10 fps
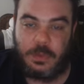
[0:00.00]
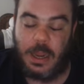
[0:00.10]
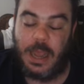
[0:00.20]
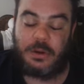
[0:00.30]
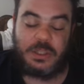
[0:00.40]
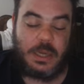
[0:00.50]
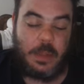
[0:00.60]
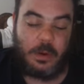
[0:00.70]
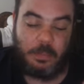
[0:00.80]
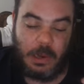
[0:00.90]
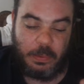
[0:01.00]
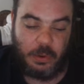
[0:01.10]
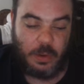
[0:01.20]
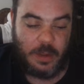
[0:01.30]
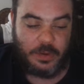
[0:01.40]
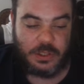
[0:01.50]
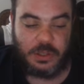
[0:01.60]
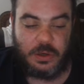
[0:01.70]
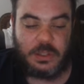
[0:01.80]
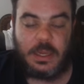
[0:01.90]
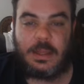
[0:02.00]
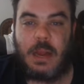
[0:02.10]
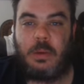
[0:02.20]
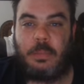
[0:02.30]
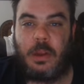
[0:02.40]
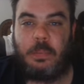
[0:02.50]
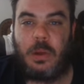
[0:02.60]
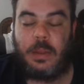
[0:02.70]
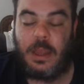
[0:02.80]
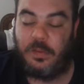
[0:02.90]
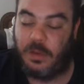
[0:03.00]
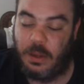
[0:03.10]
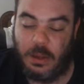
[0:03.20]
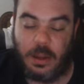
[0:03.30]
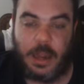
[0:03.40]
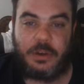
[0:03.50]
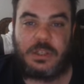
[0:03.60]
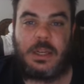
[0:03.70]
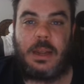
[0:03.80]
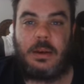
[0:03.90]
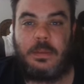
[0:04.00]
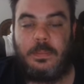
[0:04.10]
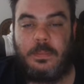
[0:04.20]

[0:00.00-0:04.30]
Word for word: I understand there are people who have concerns like that with Pierre Poilievre. I understand.